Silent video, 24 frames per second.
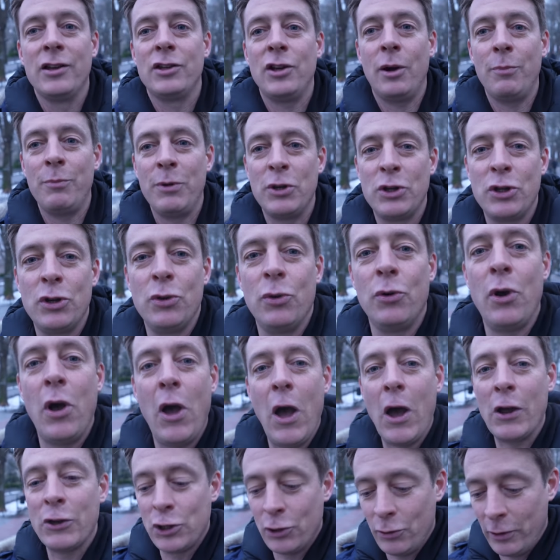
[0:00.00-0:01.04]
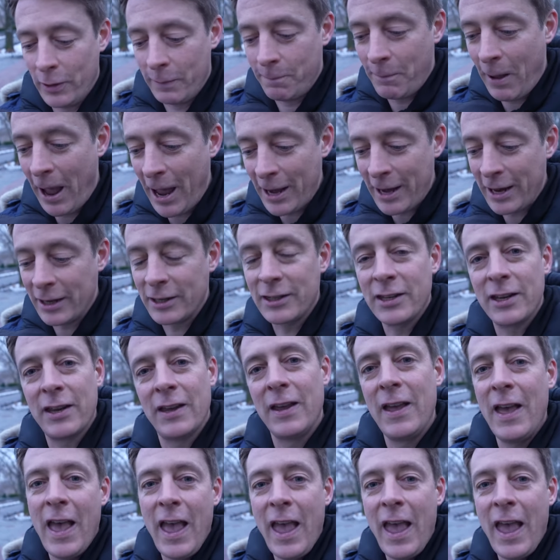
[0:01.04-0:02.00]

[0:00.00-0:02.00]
Don't be too unduly panicked